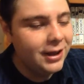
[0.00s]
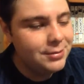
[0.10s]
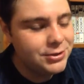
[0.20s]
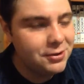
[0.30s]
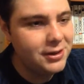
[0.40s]

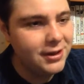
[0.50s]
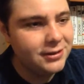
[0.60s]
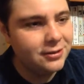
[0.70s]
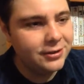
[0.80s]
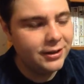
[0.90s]
Um, so I
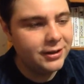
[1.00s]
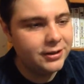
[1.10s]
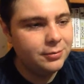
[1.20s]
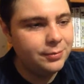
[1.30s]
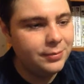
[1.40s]
liked all that,
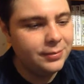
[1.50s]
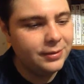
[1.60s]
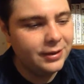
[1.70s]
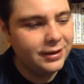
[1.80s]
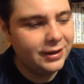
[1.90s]
and
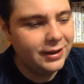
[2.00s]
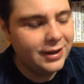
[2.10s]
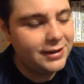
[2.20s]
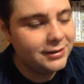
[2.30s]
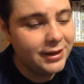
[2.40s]

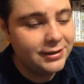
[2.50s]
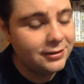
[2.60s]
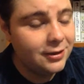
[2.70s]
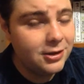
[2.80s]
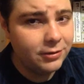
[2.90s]
I-, I-, liked
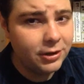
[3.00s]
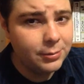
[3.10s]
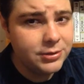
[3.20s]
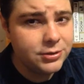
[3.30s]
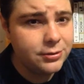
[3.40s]
a lot of
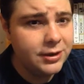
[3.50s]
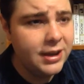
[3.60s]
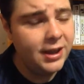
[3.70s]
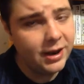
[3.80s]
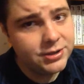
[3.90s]
elements to it.
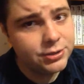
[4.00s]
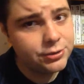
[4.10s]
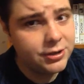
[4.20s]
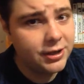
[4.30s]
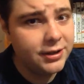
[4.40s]
It has
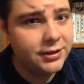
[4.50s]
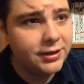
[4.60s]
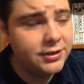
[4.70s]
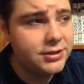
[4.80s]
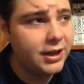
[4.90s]
interesting
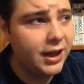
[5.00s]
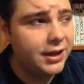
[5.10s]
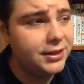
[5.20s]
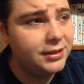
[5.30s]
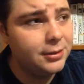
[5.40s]
ideas.
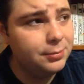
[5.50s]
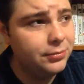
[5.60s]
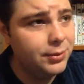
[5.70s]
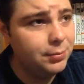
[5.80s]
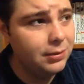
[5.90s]
I, I think the
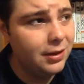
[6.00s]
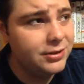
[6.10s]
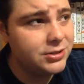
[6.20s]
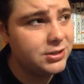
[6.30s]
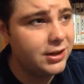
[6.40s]
the
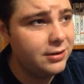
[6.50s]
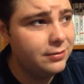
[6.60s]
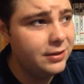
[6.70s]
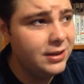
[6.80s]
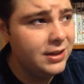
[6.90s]
plot just kind of